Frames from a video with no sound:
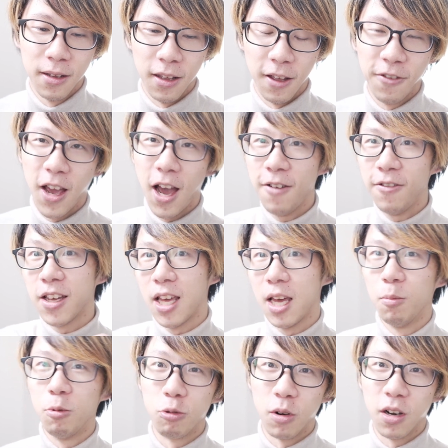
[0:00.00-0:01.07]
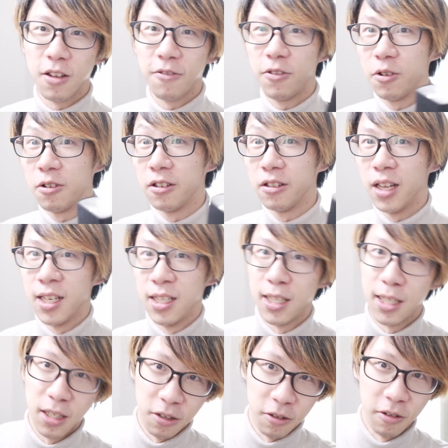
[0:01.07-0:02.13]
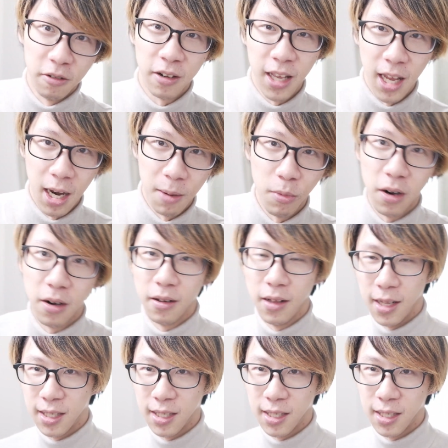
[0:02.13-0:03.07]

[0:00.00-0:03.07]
if you have a cable running from your light to your camera,